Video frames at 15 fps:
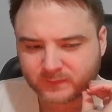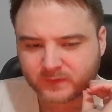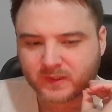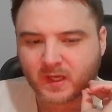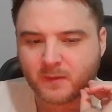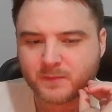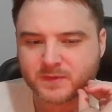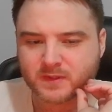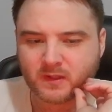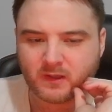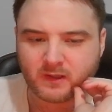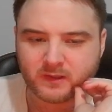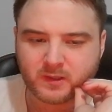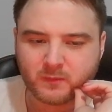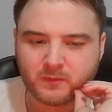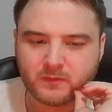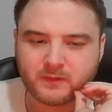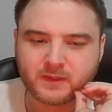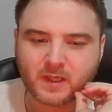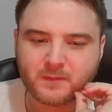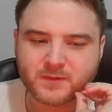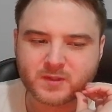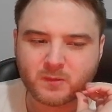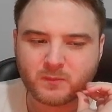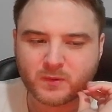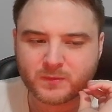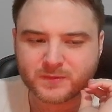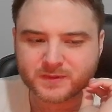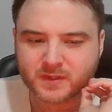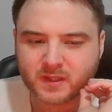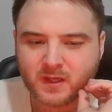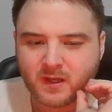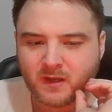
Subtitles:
times the boost,